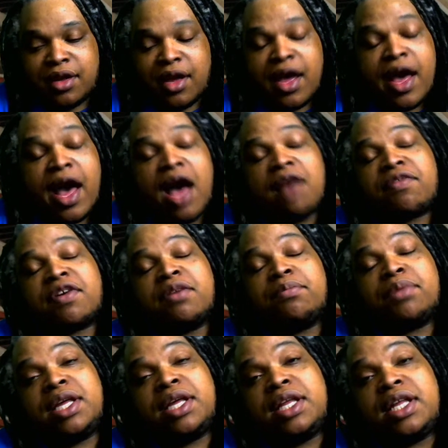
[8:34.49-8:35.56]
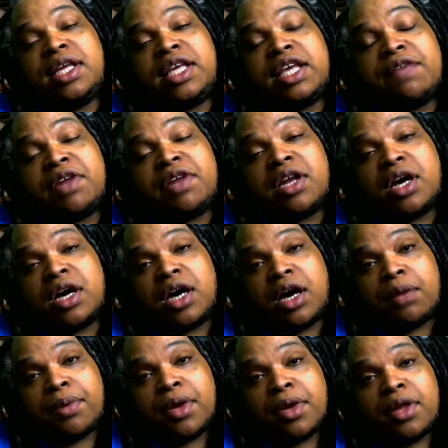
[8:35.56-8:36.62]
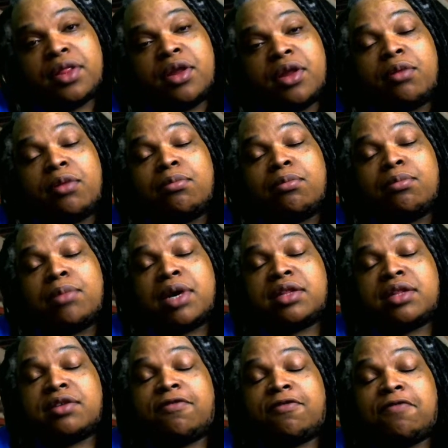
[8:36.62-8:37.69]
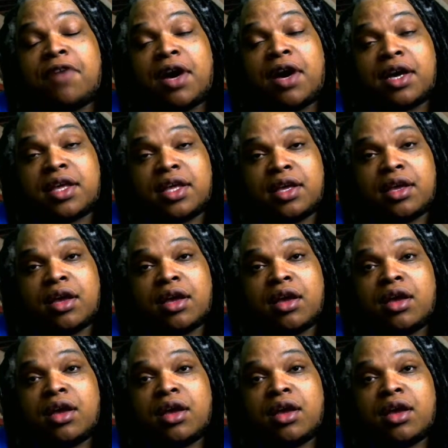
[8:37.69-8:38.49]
have completely given up their motherfucking